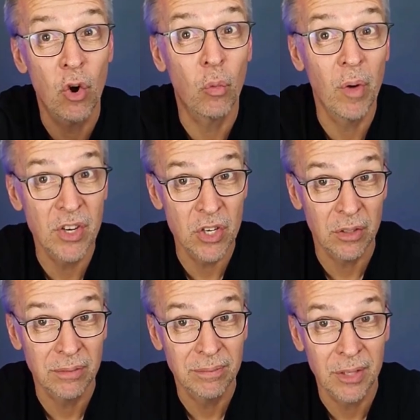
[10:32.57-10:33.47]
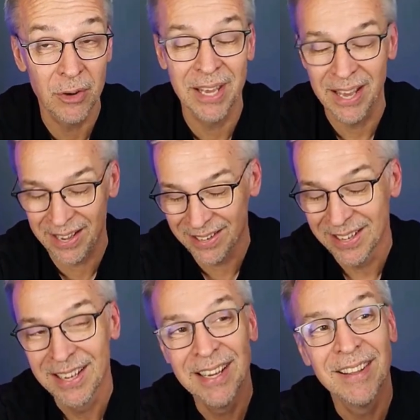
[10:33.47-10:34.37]
And if you join the membership
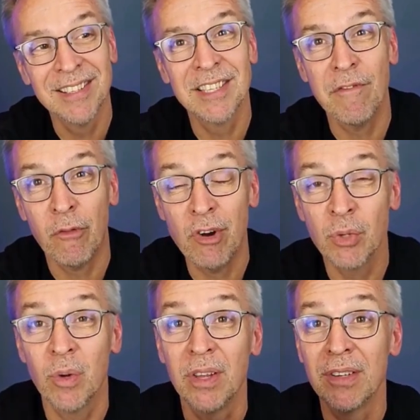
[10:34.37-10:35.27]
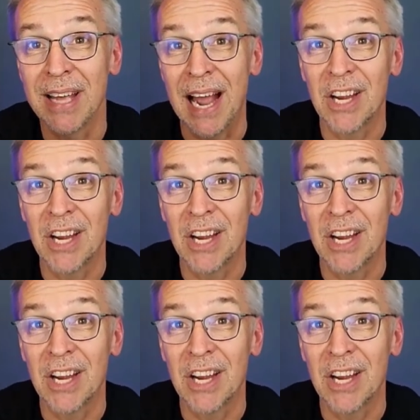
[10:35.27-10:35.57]
section today, you'll get